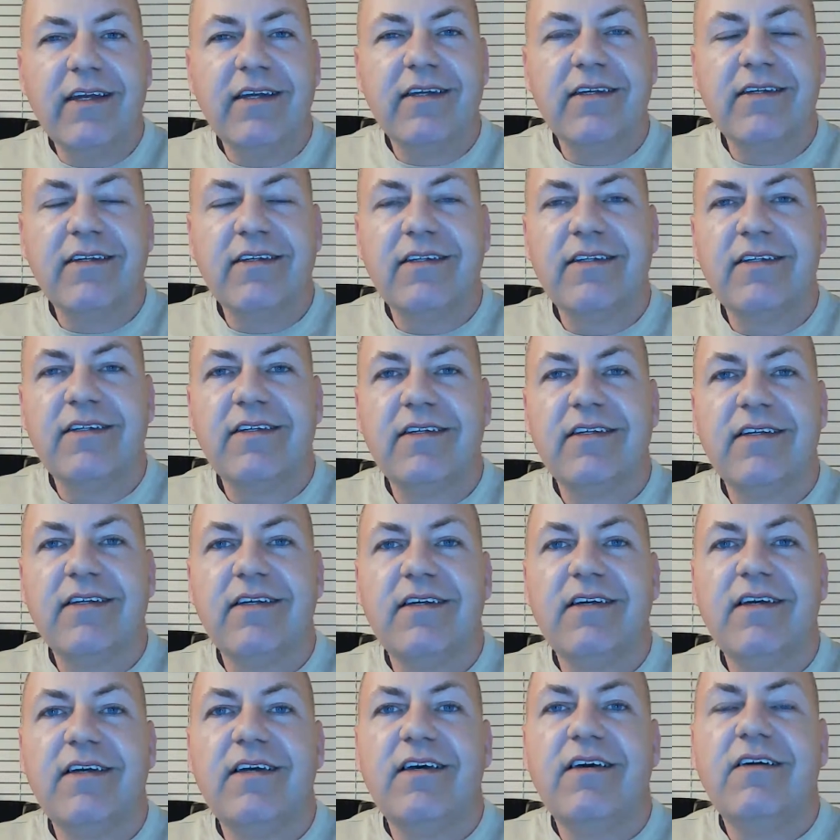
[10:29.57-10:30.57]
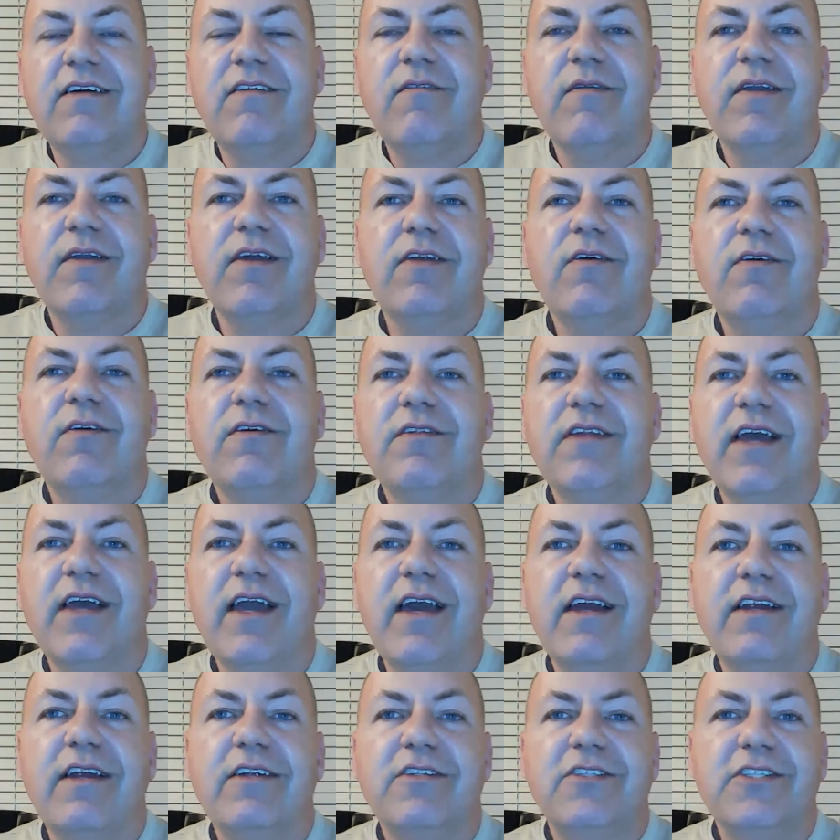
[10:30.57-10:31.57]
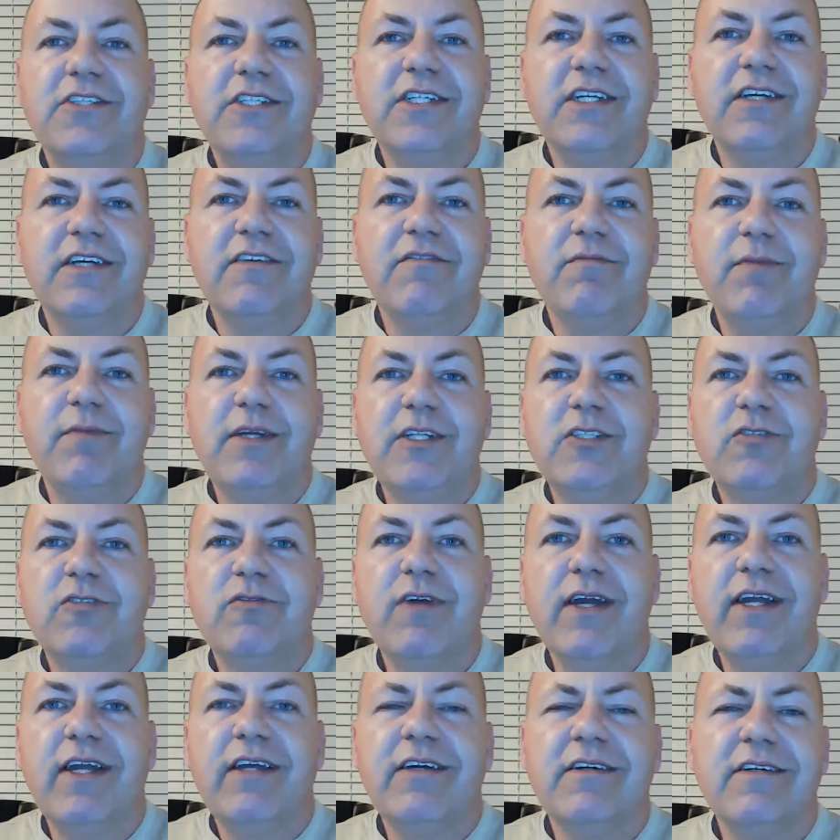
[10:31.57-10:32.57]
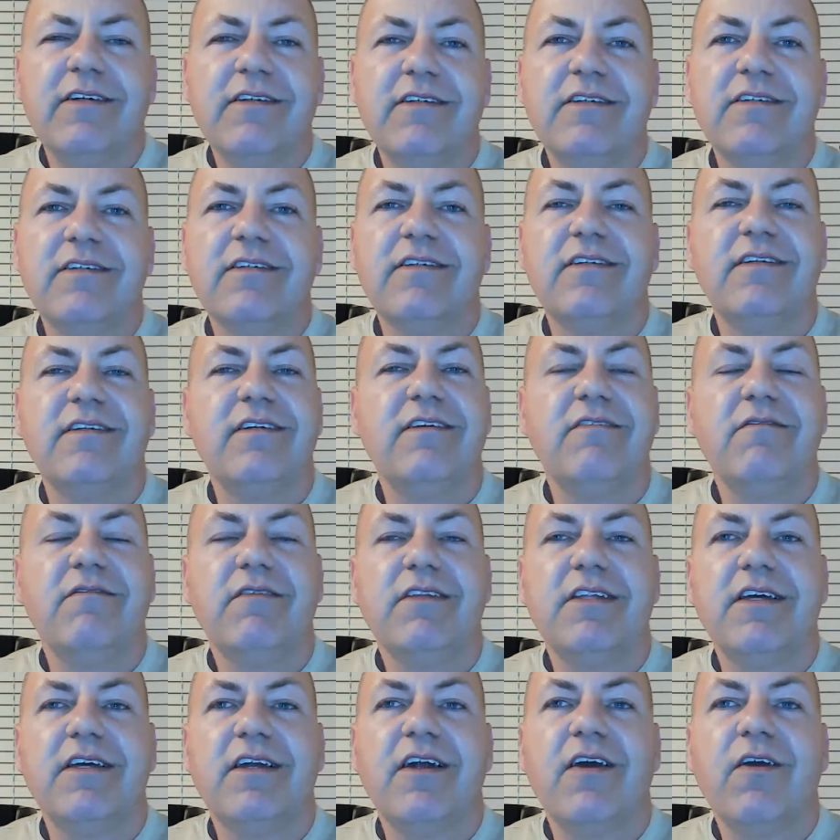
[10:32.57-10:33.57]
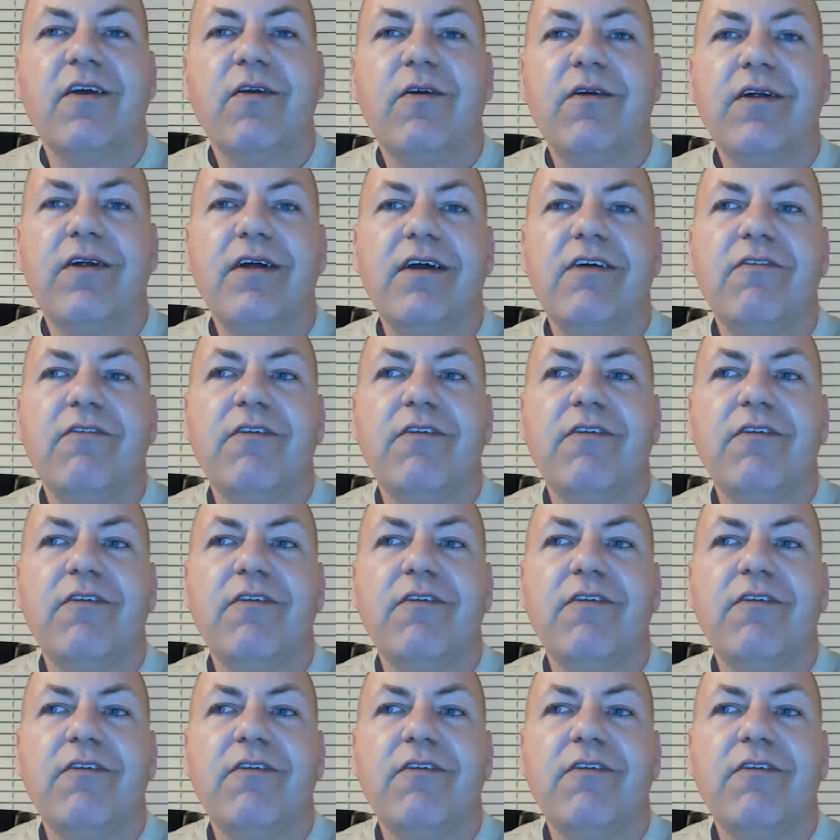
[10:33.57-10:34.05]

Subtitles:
We can hold the energy of betrayal within our aura.